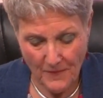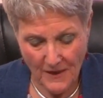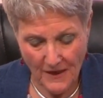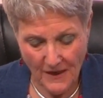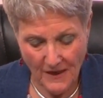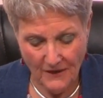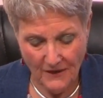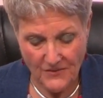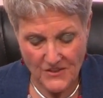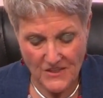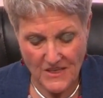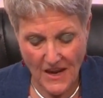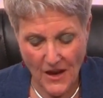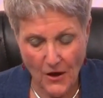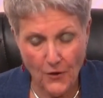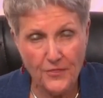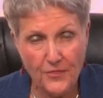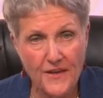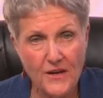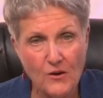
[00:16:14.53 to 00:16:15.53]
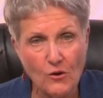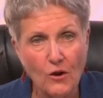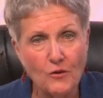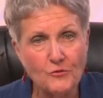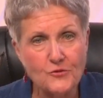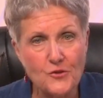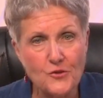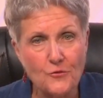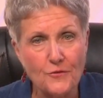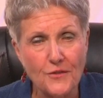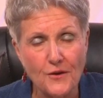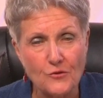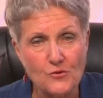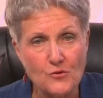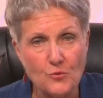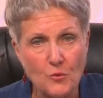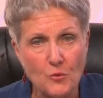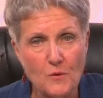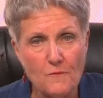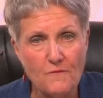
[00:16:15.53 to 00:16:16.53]
If it's a healthy culture, there's
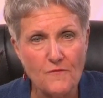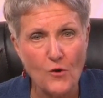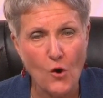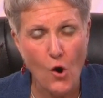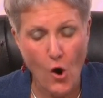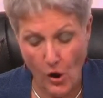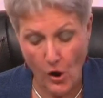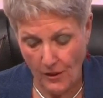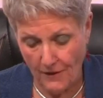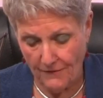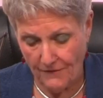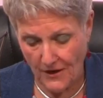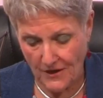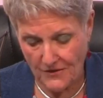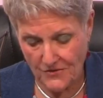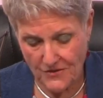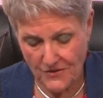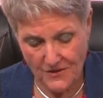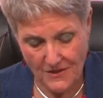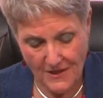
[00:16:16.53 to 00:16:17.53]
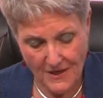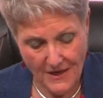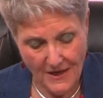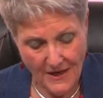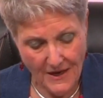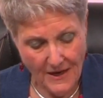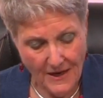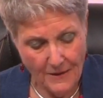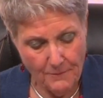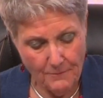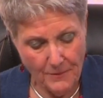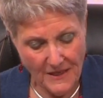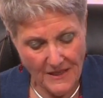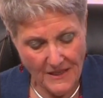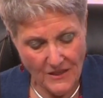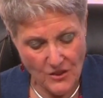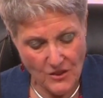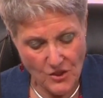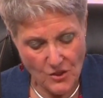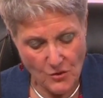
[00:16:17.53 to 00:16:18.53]
room for all of us. But
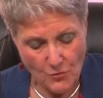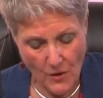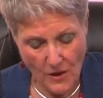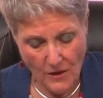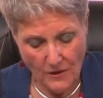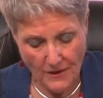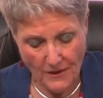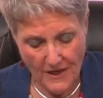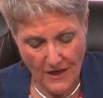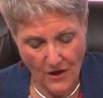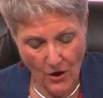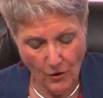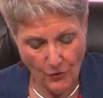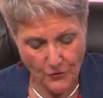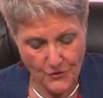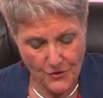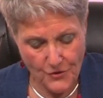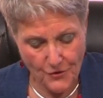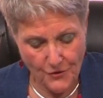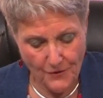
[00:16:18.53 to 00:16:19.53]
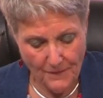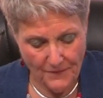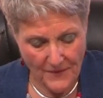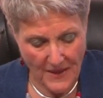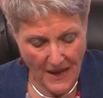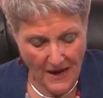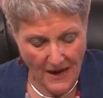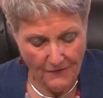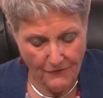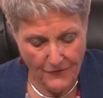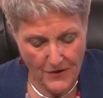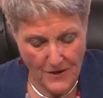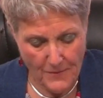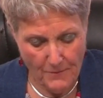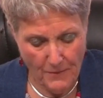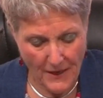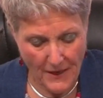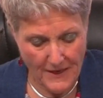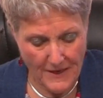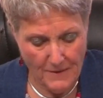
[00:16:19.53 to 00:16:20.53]
in a struggling culture,
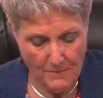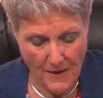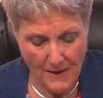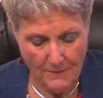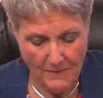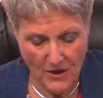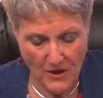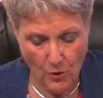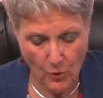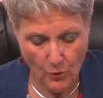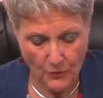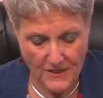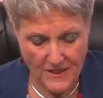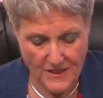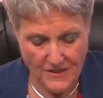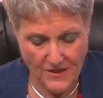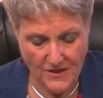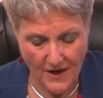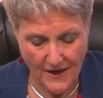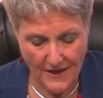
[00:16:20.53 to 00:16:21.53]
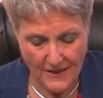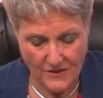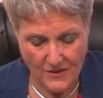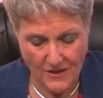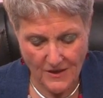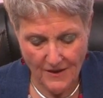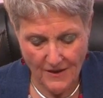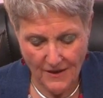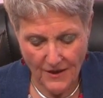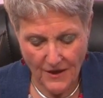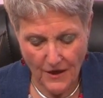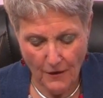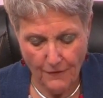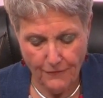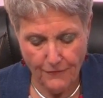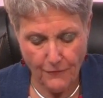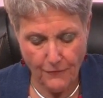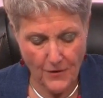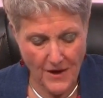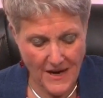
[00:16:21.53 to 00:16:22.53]
everybody may be holding tight,
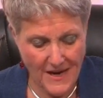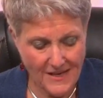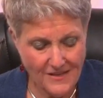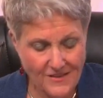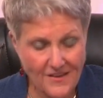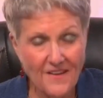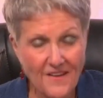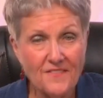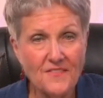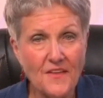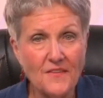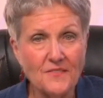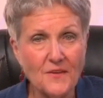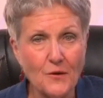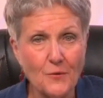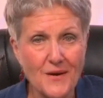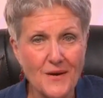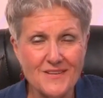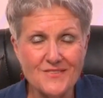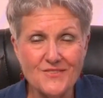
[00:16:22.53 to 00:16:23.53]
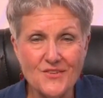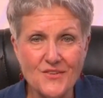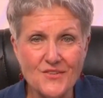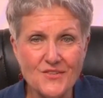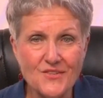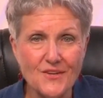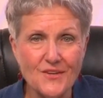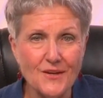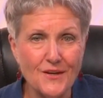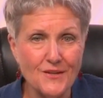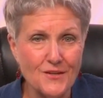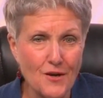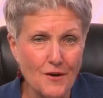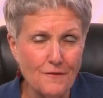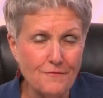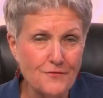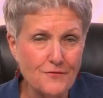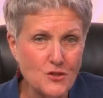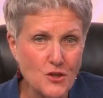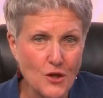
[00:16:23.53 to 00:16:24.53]
afraid that there isn't
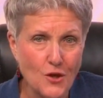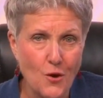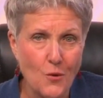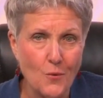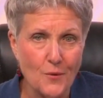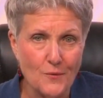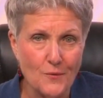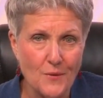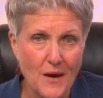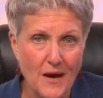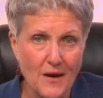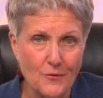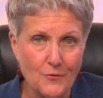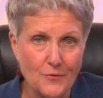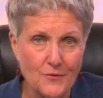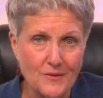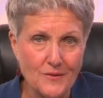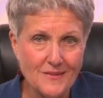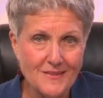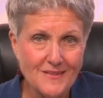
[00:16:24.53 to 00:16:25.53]
enough to go around.